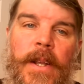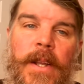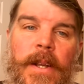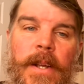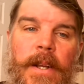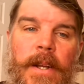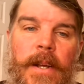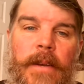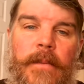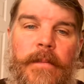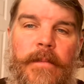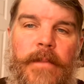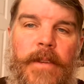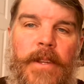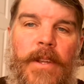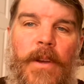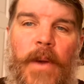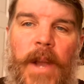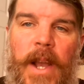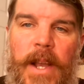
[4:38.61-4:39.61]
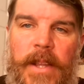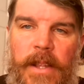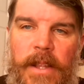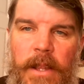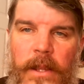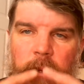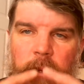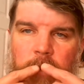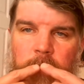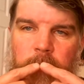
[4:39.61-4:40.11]
Had a
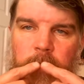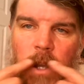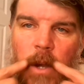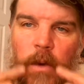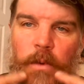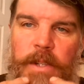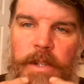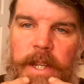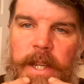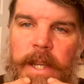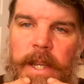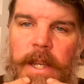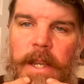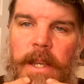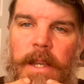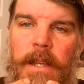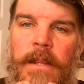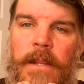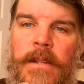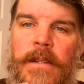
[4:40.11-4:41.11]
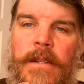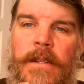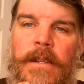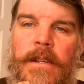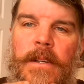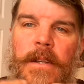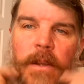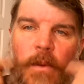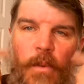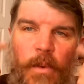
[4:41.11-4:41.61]
little goatee
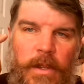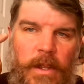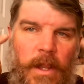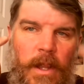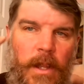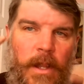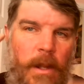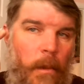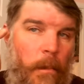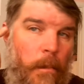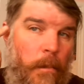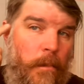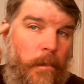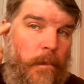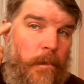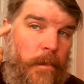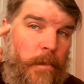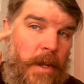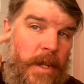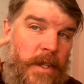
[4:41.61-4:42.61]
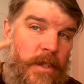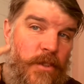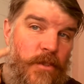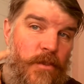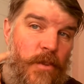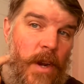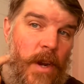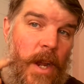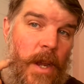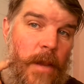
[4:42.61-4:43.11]
with a little
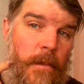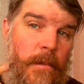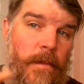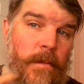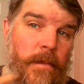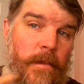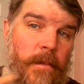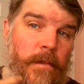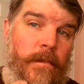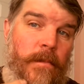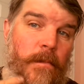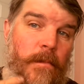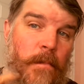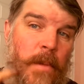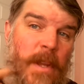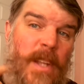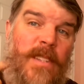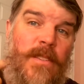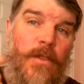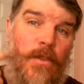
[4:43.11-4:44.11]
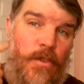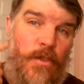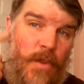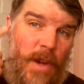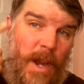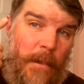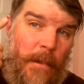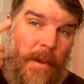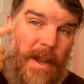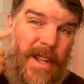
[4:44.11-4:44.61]
pencil
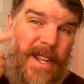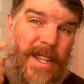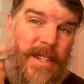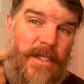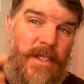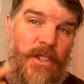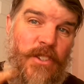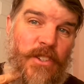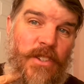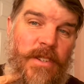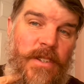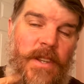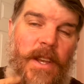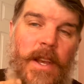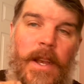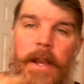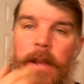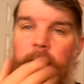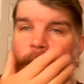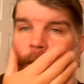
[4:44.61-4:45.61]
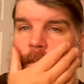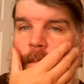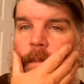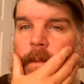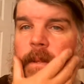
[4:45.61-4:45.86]
stripe, I guess I should say.